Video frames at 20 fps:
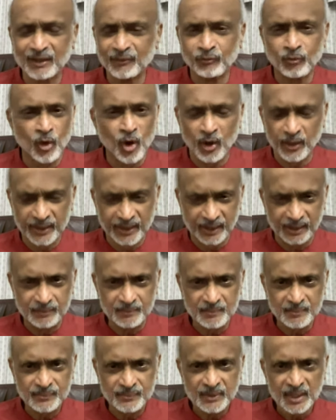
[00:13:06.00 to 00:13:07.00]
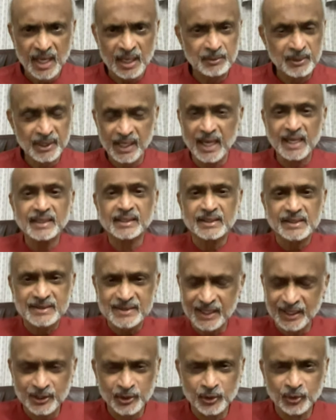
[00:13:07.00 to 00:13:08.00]
a warning. I mean, I can
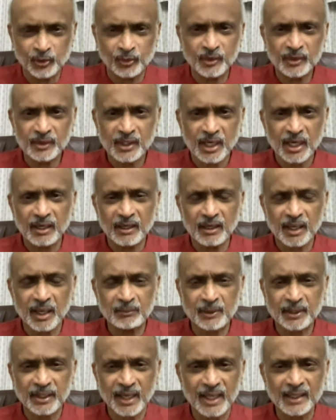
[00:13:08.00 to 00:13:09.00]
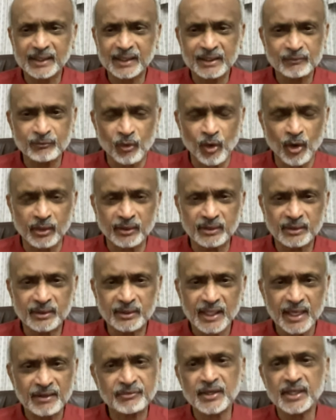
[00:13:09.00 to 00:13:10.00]
tell you, uh, I mean, I can warn
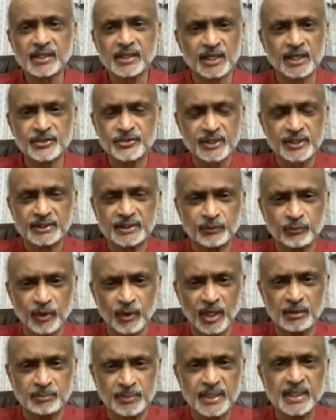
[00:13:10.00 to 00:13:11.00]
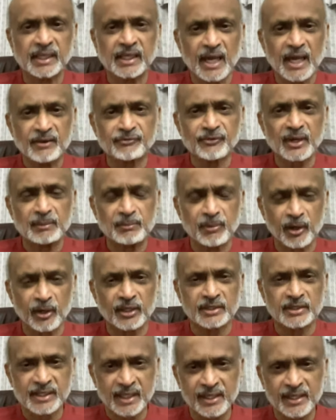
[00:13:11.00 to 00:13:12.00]
every country in the world be careful about
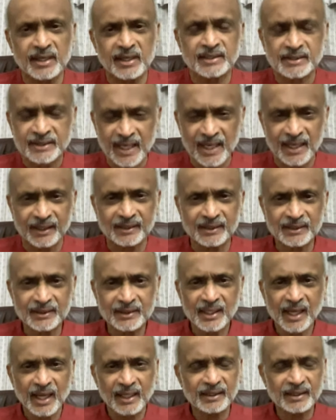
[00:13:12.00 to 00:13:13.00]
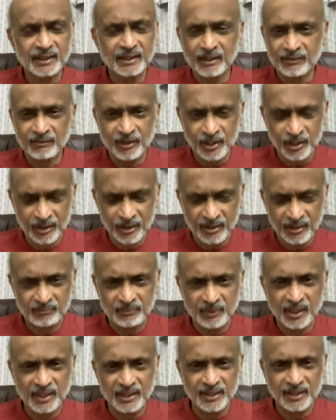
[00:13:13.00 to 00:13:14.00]
a terror attack. And uh, uh,
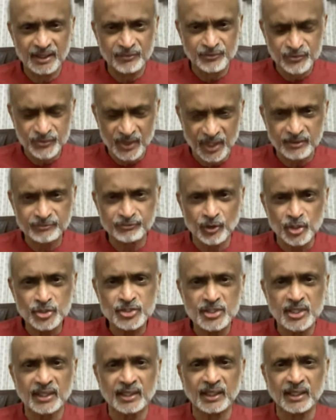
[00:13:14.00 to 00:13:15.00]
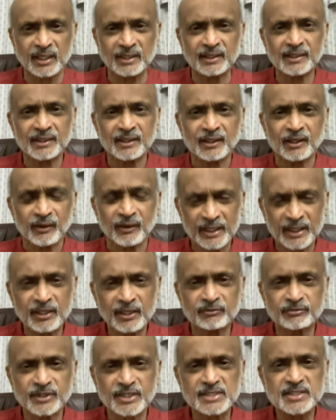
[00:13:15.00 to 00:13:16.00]
um, if, unfortunately, any
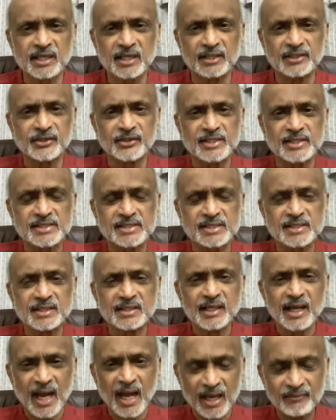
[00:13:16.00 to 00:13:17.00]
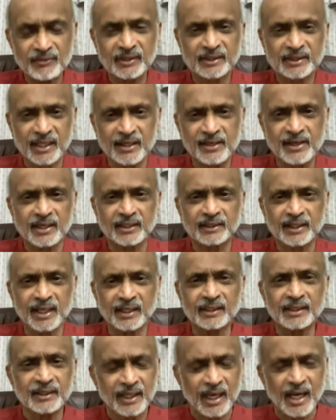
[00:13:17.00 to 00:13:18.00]
of these countries have a terror
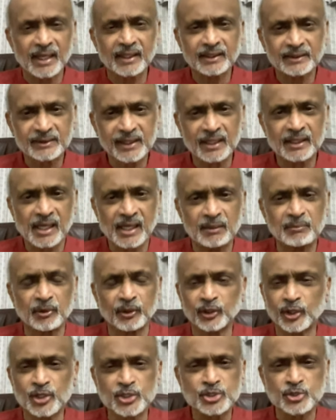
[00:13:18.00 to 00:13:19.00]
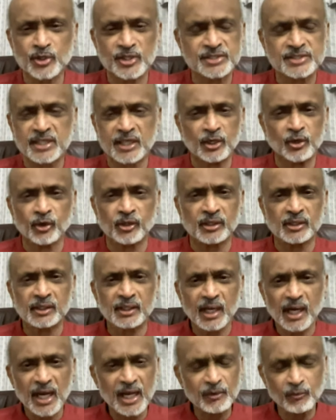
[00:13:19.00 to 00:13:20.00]
attack, I can then come on your show and say, look,
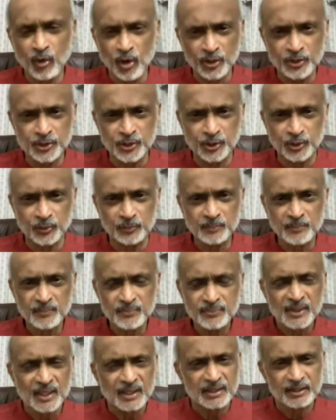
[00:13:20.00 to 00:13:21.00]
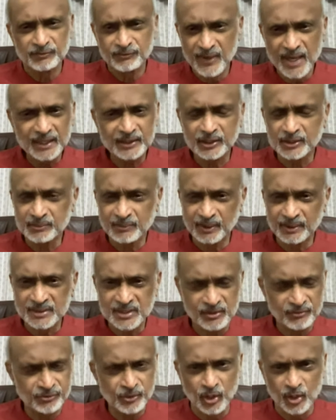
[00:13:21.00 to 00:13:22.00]
I warned you. The fact of the matter
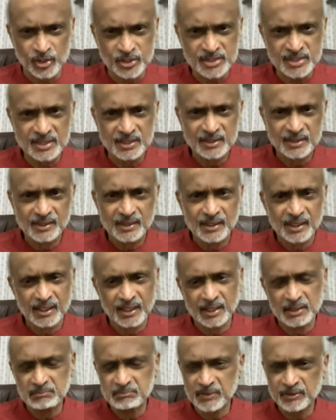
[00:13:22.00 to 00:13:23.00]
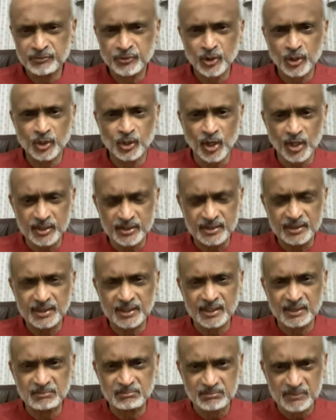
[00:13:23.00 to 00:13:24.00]
is, of course, uh, if you got
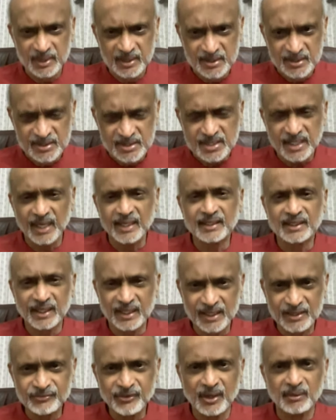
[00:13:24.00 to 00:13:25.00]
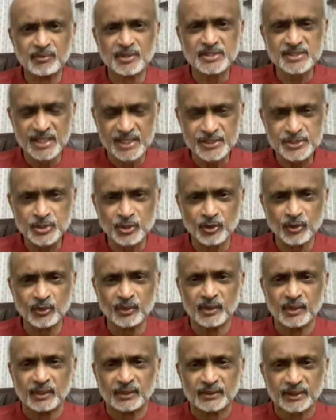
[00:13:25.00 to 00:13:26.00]
uh, slightly, if I may say so,
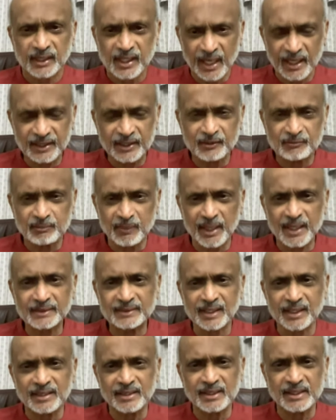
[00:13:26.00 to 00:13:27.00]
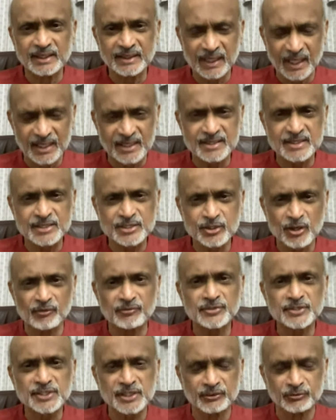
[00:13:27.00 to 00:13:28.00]
the kind of mind that an intelligence
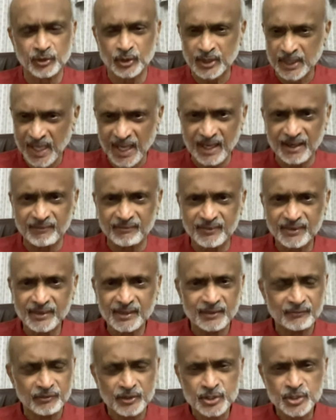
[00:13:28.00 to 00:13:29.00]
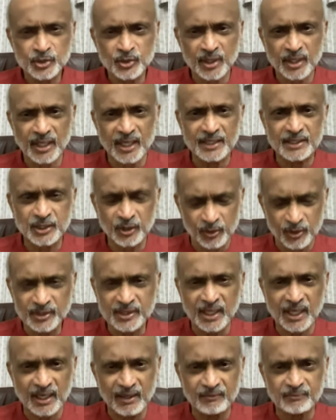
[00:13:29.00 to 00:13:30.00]
officer would have, which you and I don't
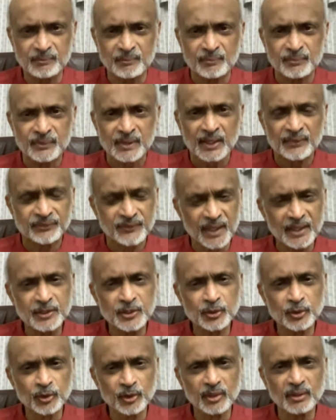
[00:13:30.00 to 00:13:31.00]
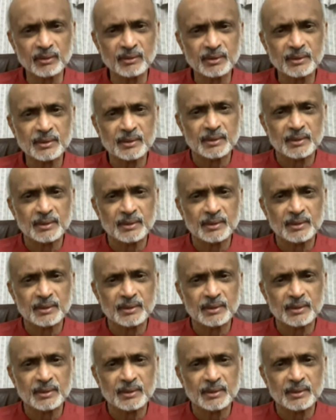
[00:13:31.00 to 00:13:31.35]
have, then you will,